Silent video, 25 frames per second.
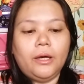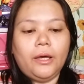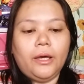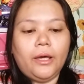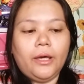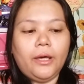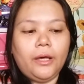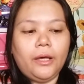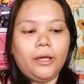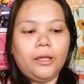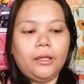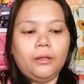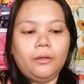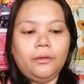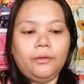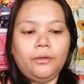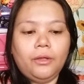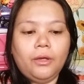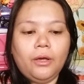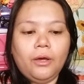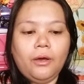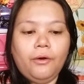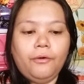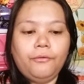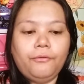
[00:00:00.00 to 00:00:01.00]
And
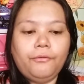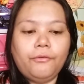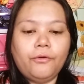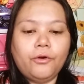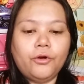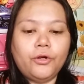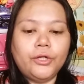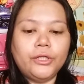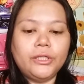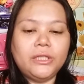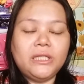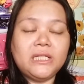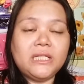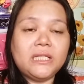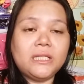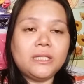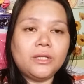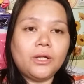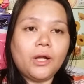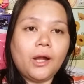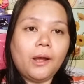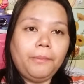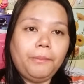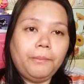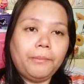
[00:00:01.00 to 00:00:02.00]
for the
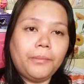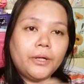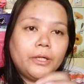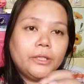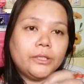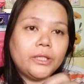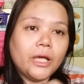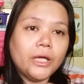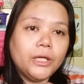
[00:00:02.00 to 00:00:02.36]
strap part,